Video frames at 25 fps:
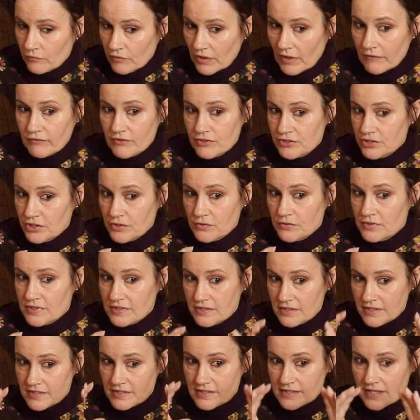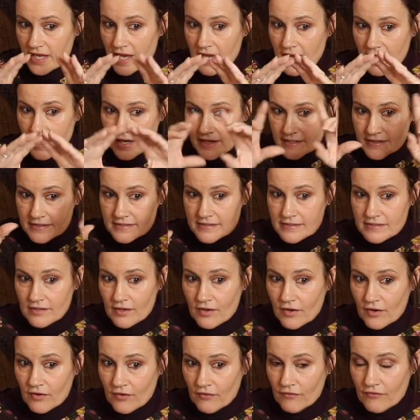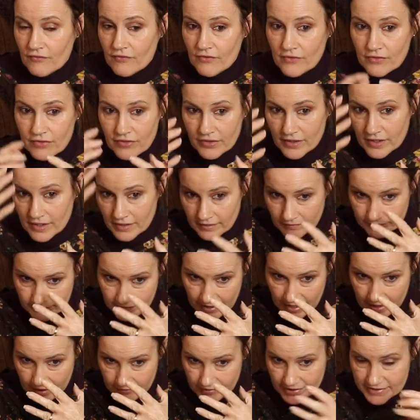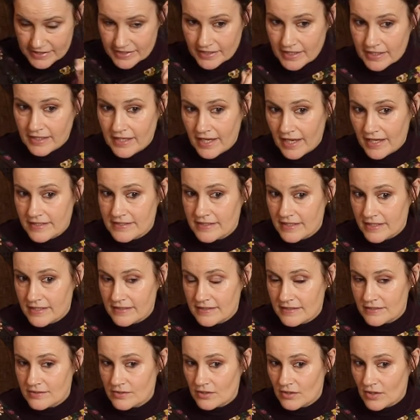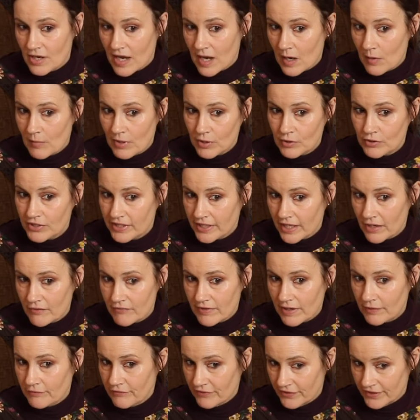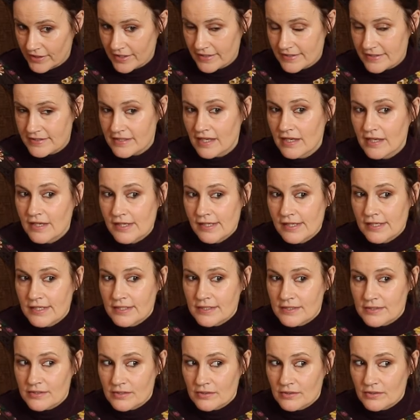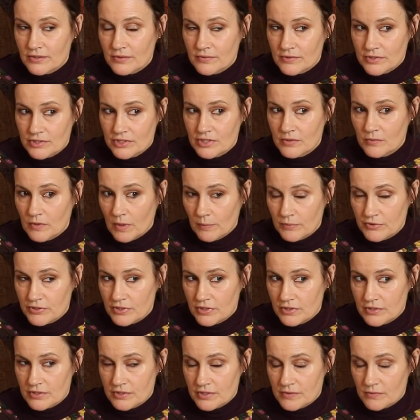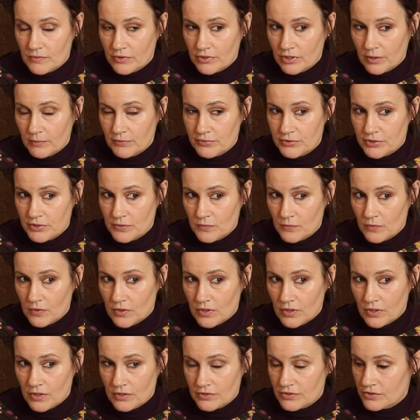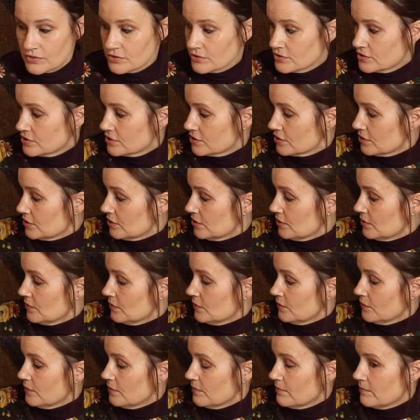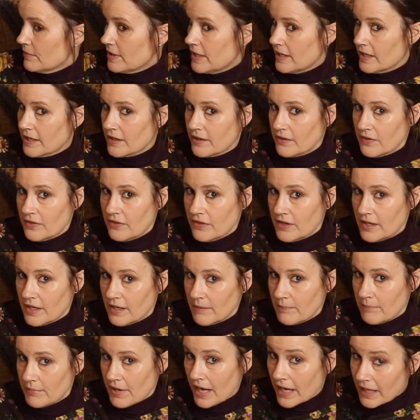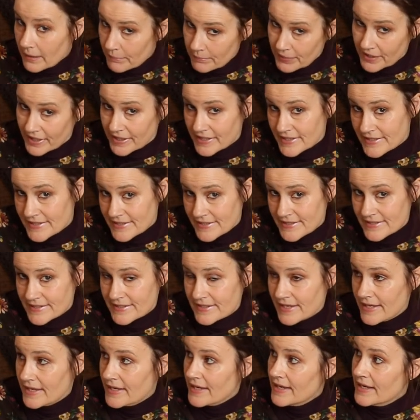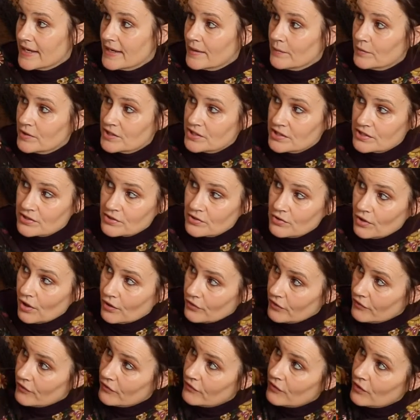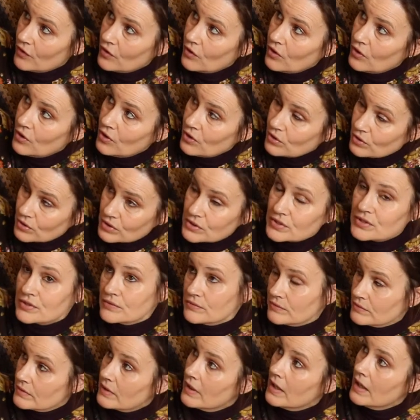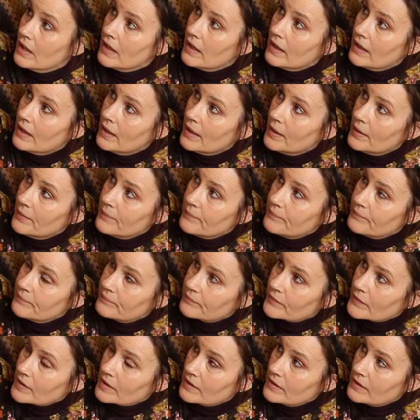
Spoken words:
I've reduced the size of the area to get your head in, so how am I going to get around this? So there was two options. One option was to make the back piece, which is cut on the fold, make